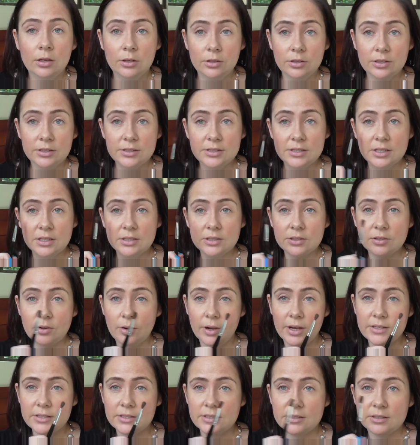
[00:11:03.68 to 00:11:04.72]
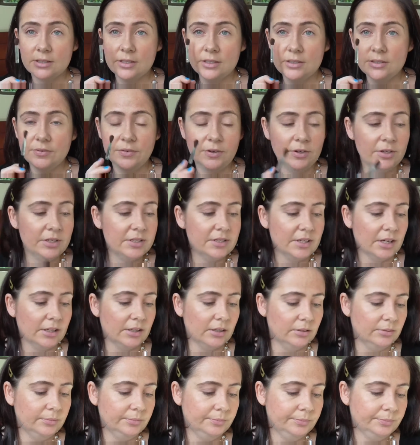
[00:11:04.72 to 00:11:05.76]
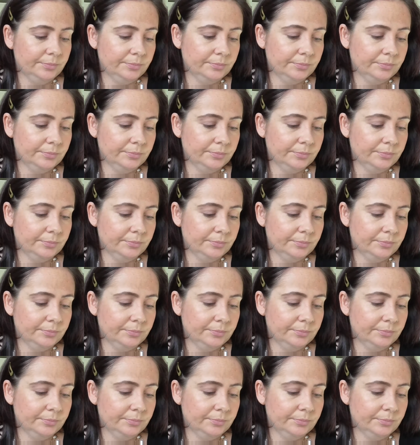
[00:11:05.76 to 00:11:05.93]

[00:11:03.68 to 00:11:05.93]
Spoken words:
You can see it's very subtle.